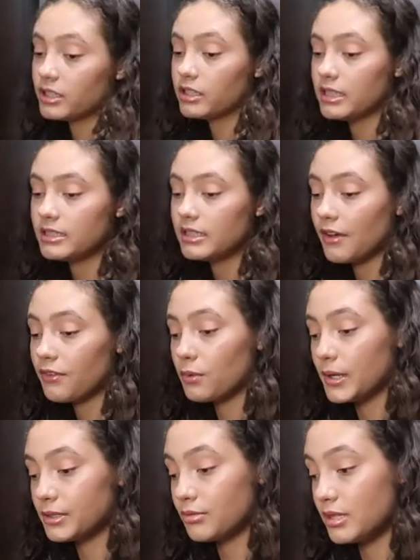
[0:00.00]
literally never
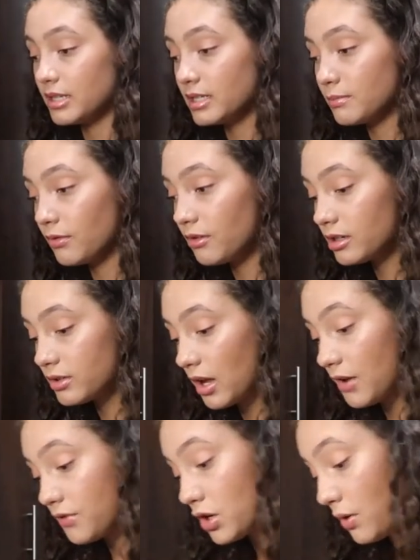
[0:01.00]
worked with yeast before, so I
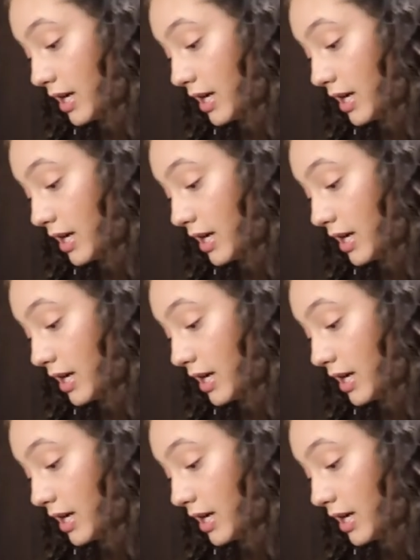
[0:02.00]
have no